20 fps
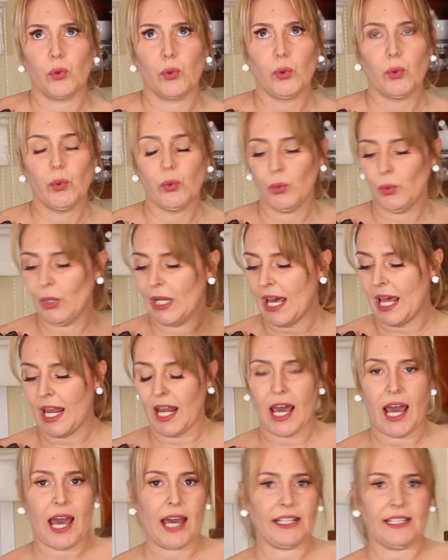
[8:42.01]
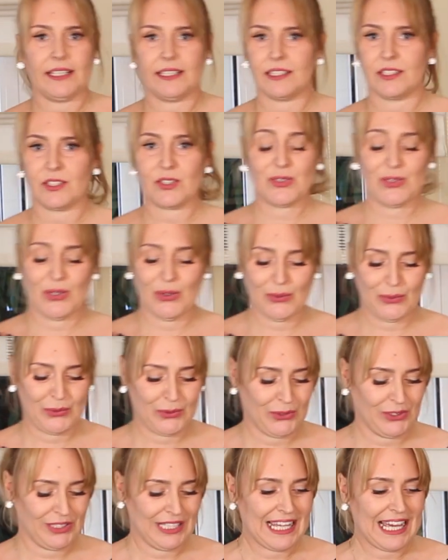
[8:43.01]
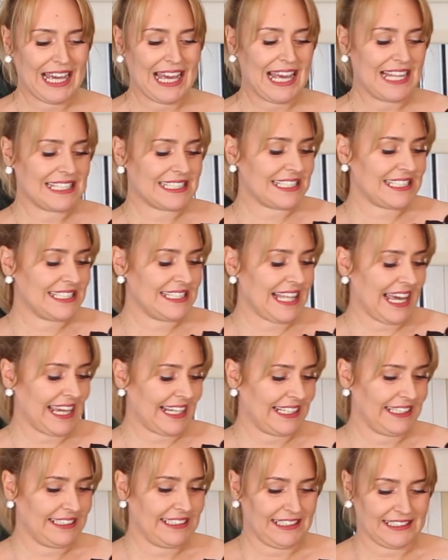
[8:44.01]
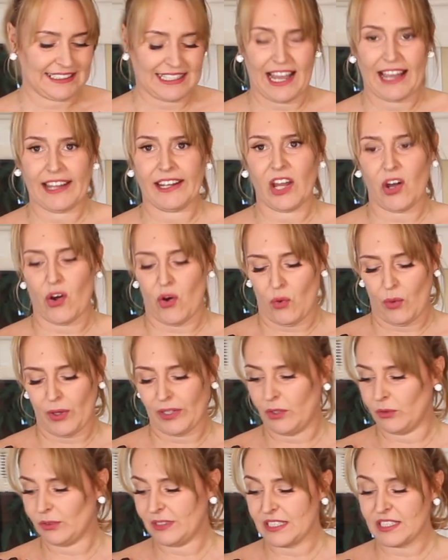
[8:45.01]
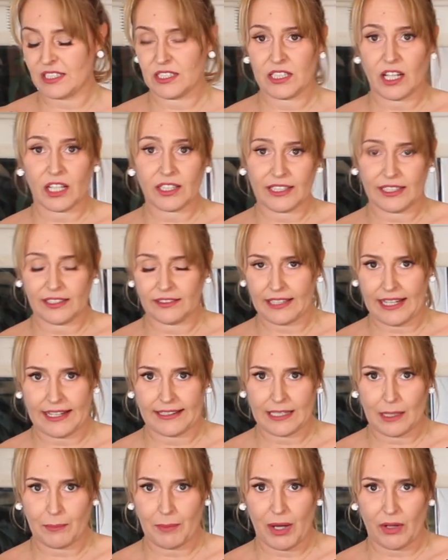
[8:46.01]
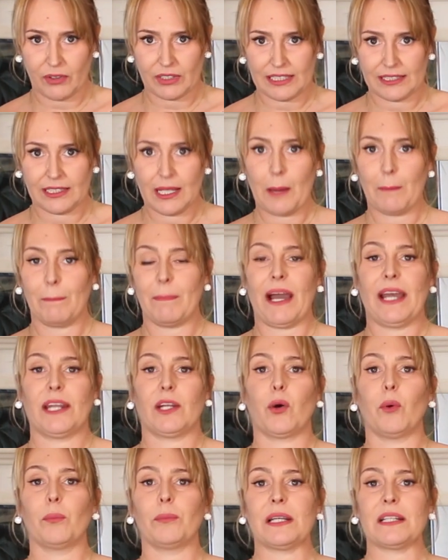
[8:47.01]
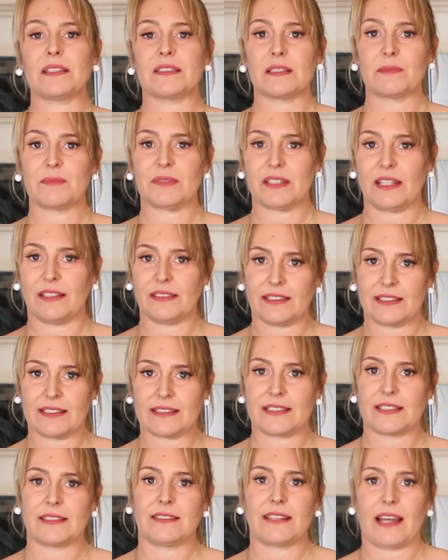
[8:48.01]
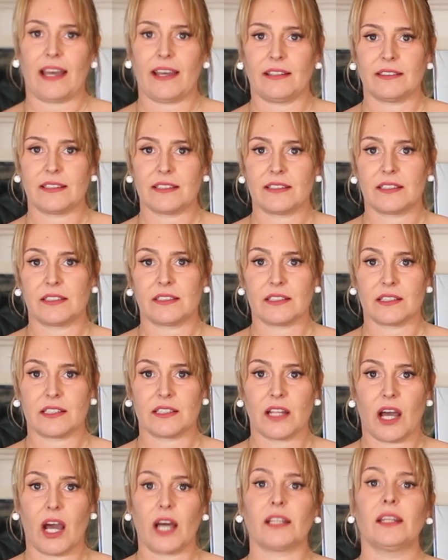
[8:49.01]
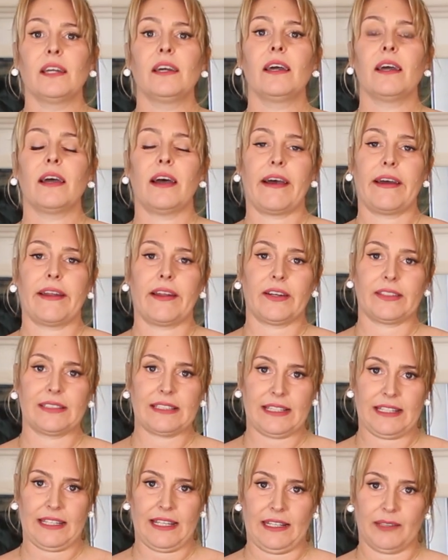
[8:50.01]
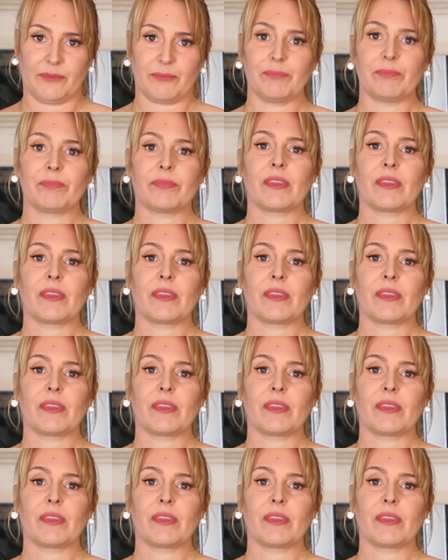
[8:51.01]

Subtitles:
Ooh la la, it is so good. It's decadent. I know. There's nothing light about it. By no means I'm saying that it's a diet dessert. It's not. Another thing.